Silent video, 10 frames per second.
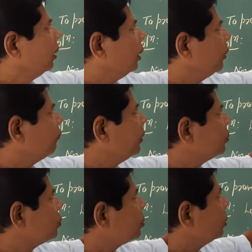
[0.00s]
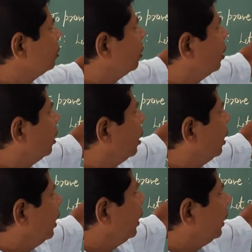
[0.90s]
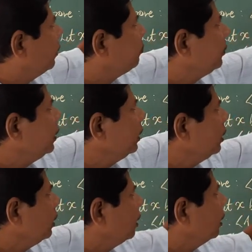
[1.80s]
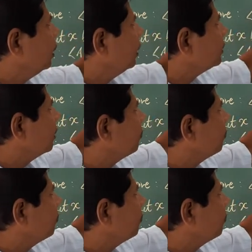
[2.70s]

in which AP is the